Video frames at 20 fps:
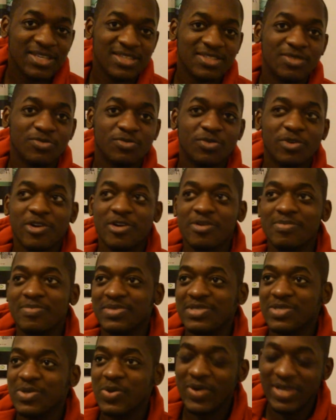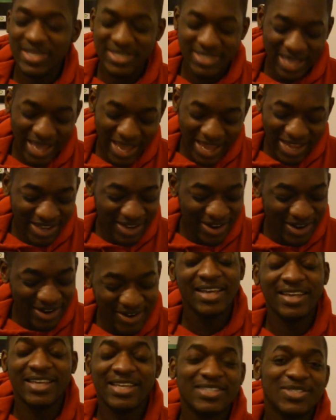He's in the room talking to
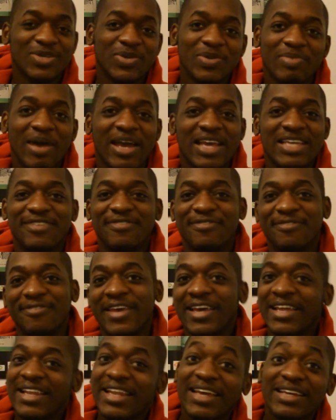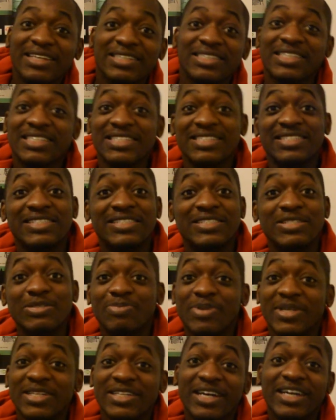Ayo, like he's talking about his feelings and he's
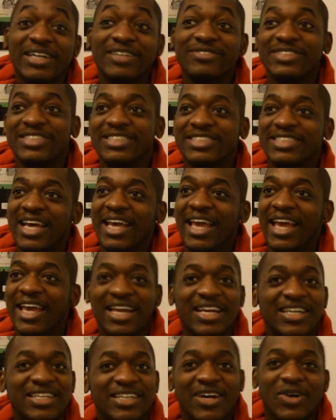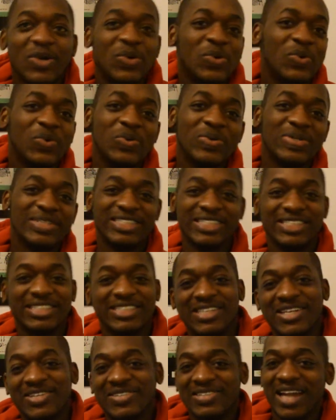super nervous saying, oh,
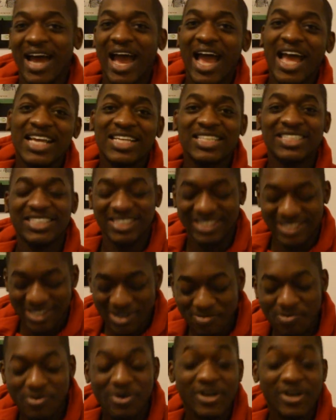she's so nice, she's so